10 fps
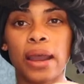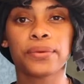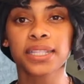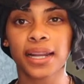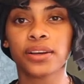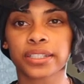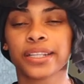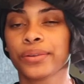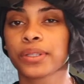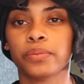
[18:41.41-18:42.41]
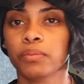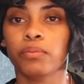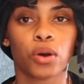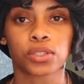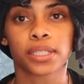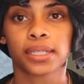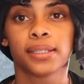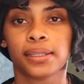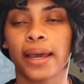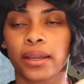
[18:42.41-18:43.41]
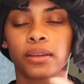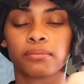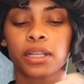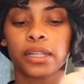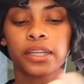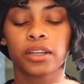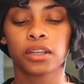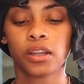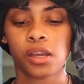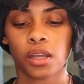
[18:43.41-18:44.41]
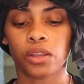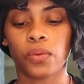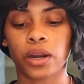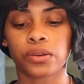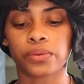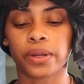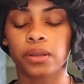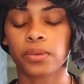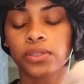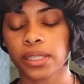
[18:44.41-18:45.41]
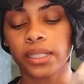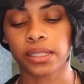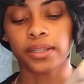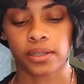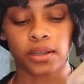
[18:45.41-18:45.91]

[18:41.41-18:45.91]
I rinsed it out until it was mostly like clear. The water was running mostly clear.